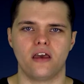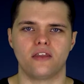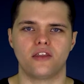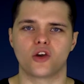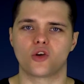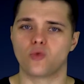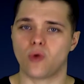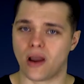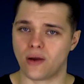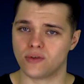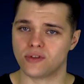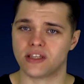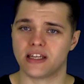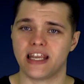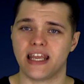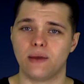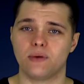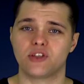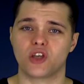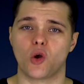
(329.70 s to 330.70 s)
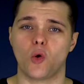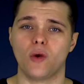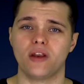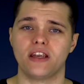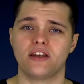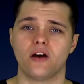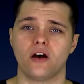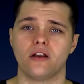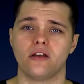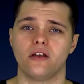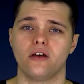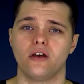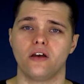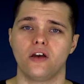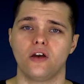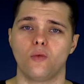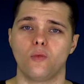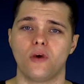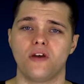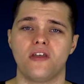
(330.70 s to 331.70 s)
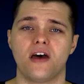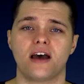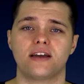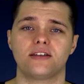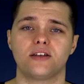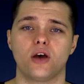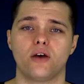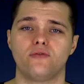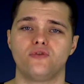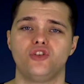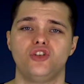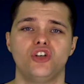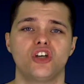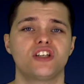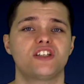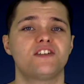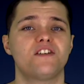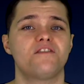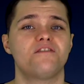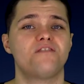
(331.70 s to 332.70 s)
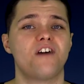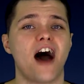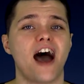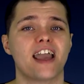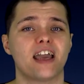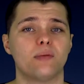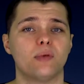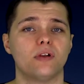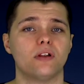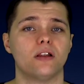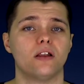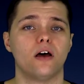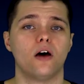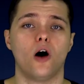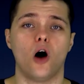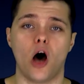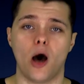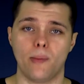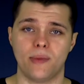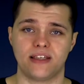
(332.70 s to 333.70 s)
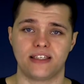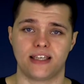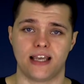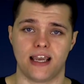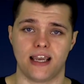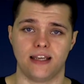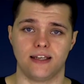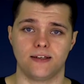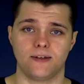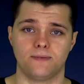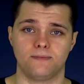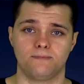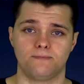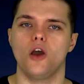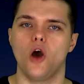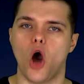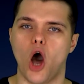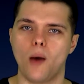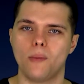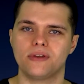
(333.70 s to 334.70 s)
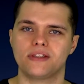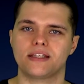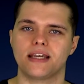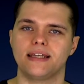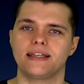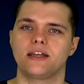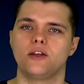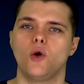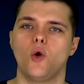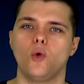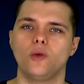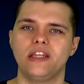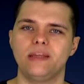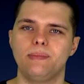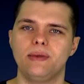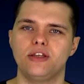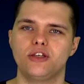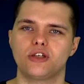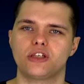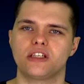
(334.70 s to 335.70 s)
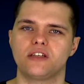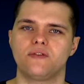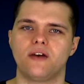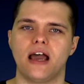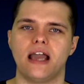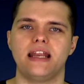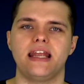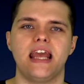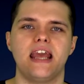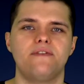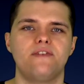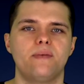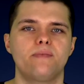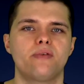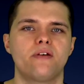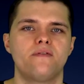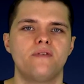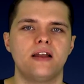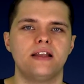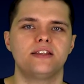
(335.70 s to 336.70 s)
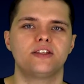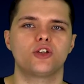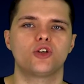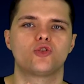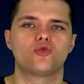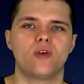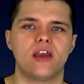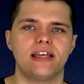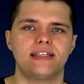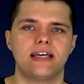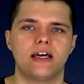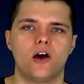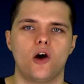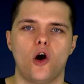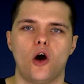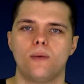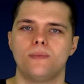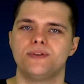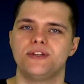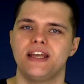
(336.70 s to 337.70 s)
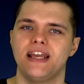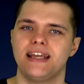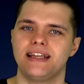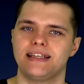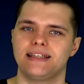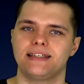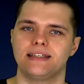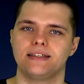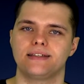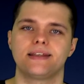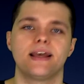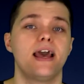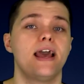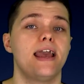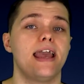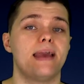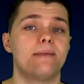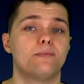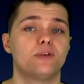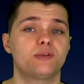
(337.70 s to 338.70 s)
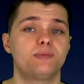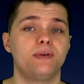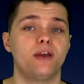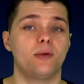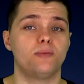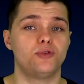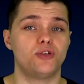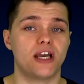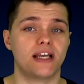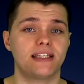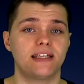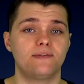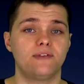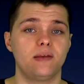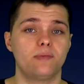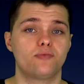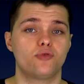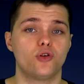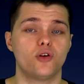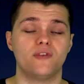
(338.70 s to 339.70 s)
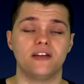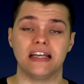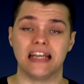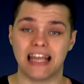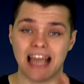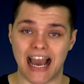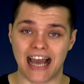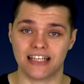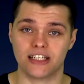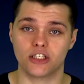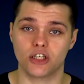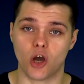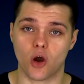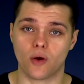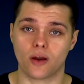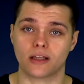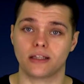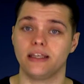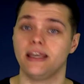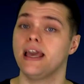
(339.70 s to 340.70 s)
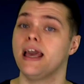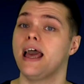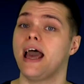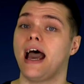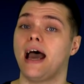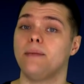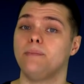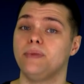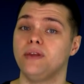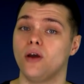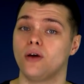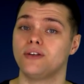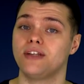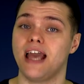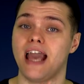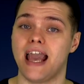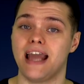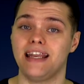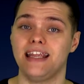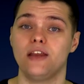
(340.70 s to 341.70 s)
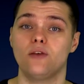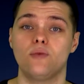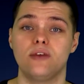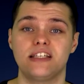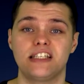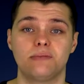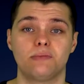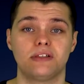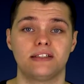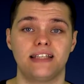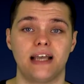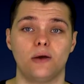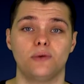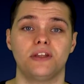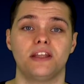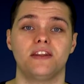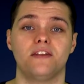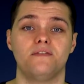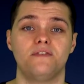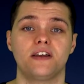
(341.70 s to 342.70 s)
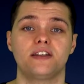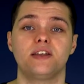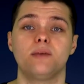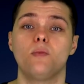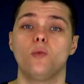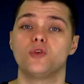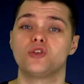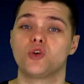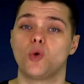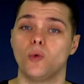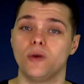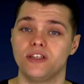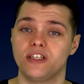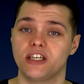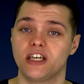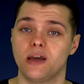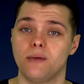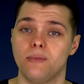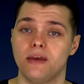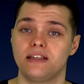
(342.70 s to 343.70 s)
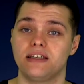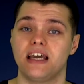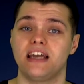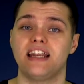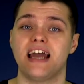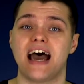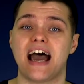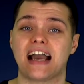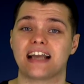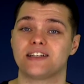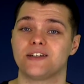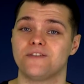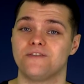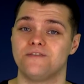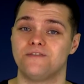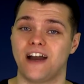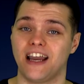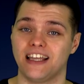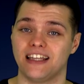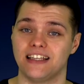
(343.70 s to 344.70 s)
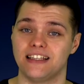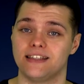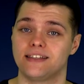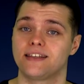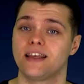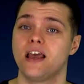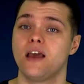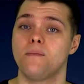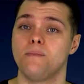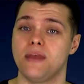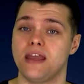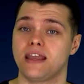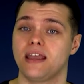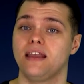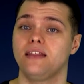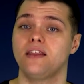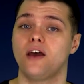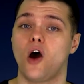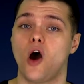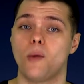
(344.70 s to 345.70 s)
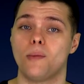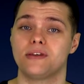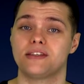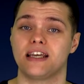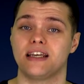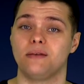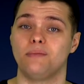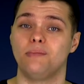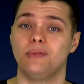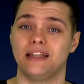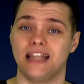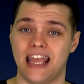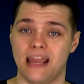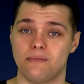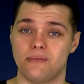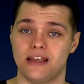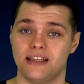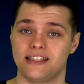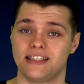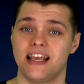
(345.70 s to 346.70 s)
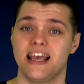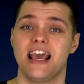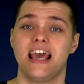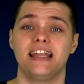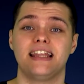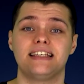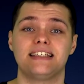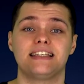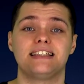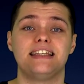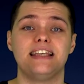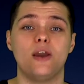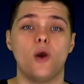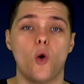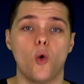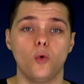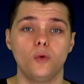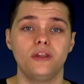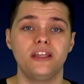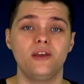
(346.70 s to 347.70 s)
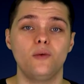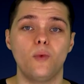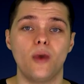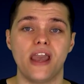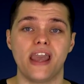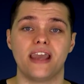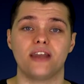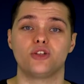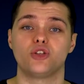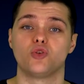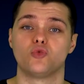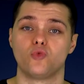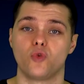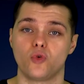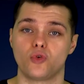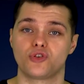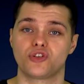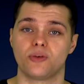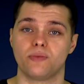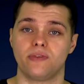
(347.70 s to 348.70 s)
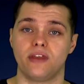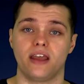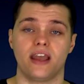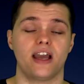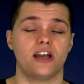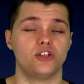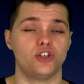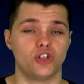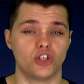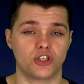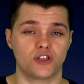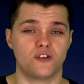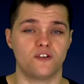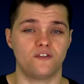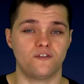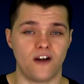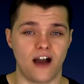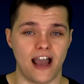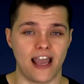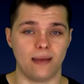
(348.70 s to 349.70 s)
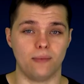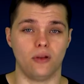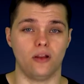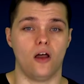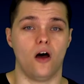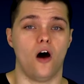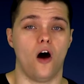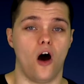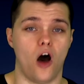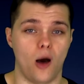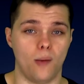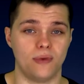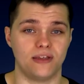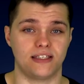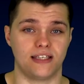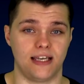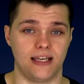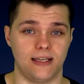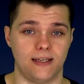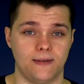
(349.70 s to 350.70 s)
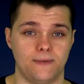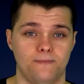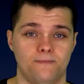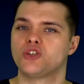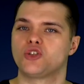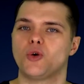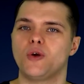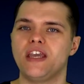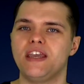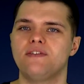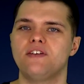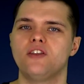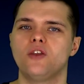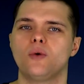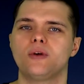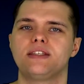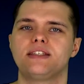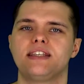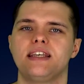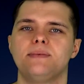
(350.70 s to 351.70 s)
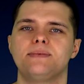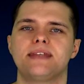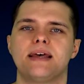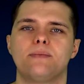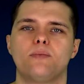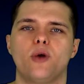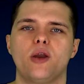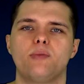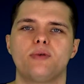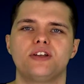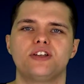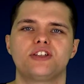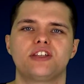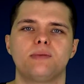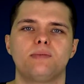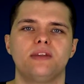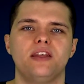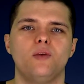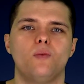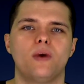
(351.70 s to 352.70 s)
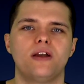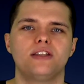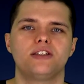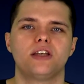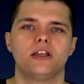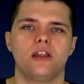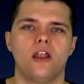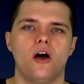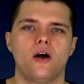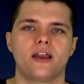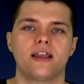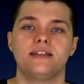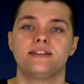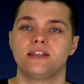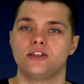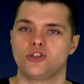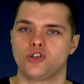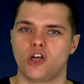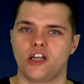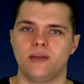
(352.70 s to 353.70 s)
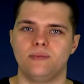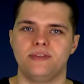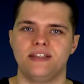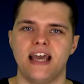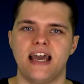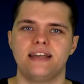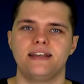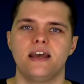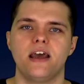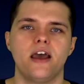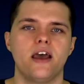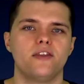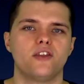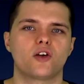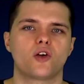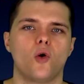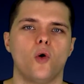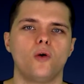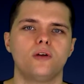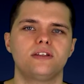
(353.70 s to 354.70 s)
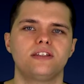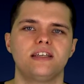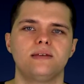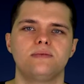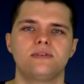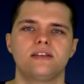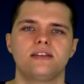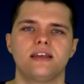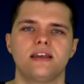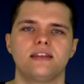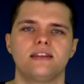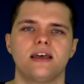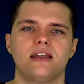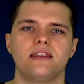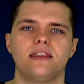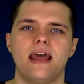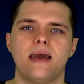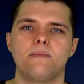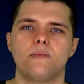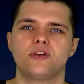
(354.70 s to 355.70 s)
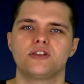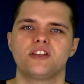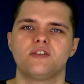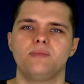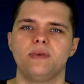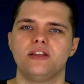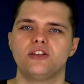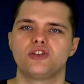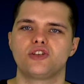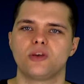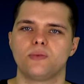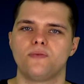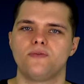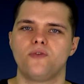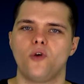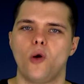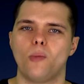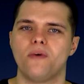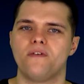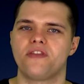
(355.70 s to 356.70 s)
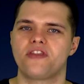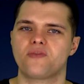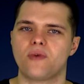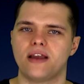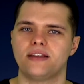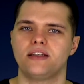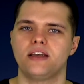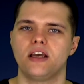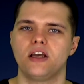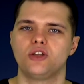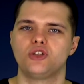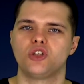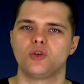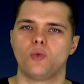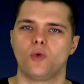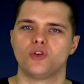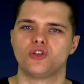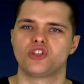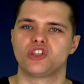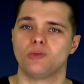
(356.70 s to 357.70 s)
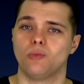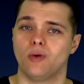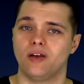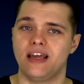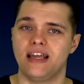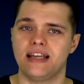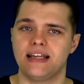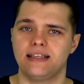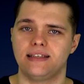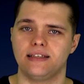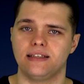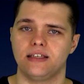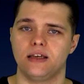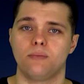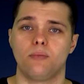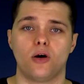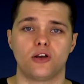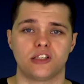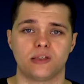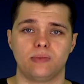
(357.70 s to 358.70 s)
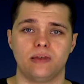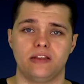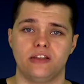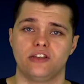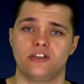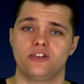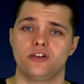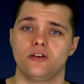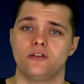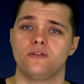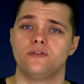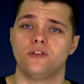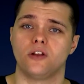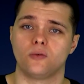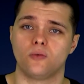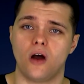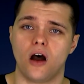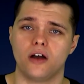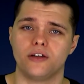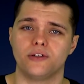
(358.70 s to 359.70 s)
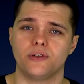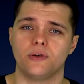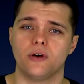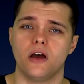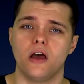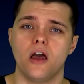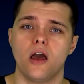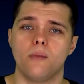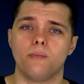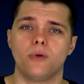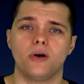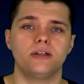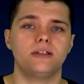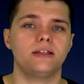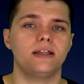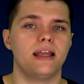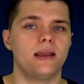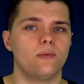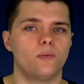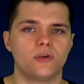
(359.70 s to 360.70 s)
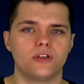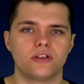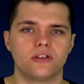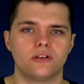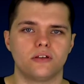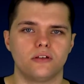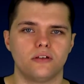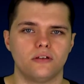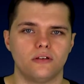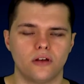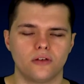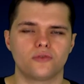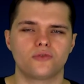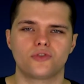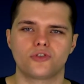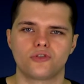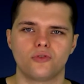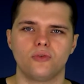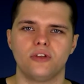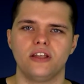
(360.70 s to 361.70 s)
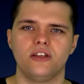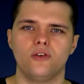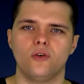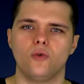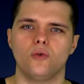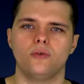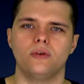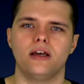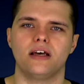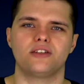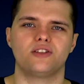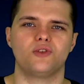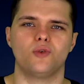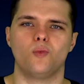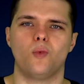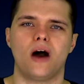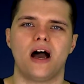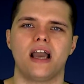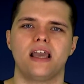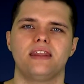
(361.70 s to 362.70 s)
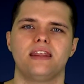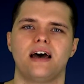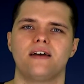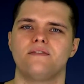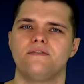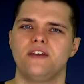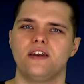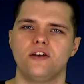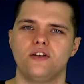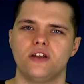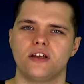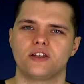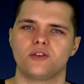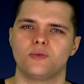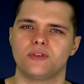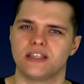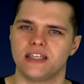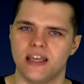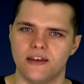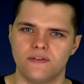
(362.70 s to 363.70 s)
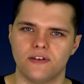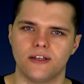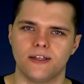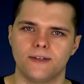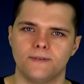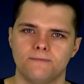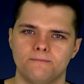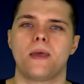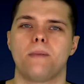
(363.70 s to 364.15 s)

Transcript: The grounds that he was acquitted on were that of justifiable homicide. Homicide can only be justified if it prevents greater harm to innocence. It must be objectively proven categorically and beyond any reasonable doubt that the victim was going to commit an act of violence, making the homicide blameless. This is the only way to rule something a justifiable homicide. So even though it seems that Muybridge simply went to Larkins and shot him dead, the court seemed to think that there must have been some form of threat towards someone innocent, possibly the son, Florado, but it was not truly known as to why that verdict was given.